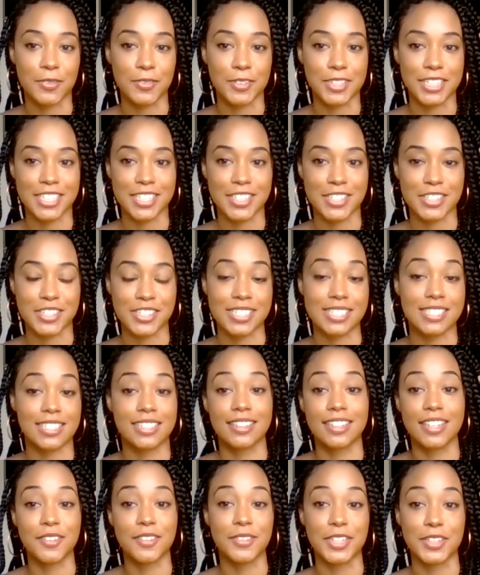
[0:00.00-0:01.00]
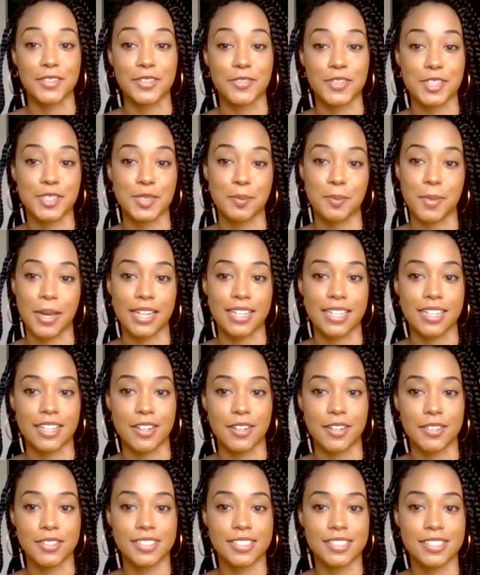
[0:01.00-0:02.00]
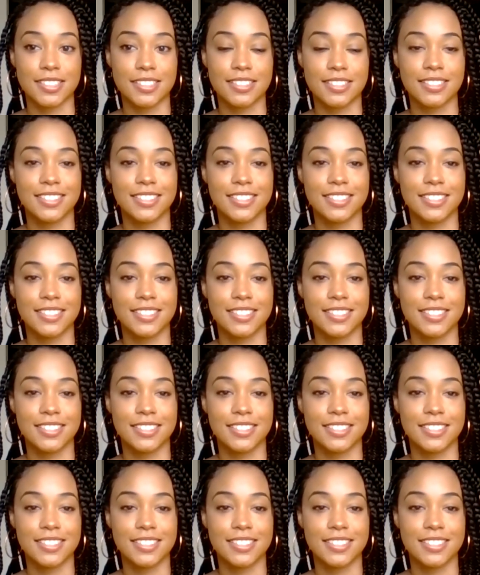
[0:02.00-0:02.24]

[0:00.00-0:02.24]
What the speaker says: here just living for somebody else.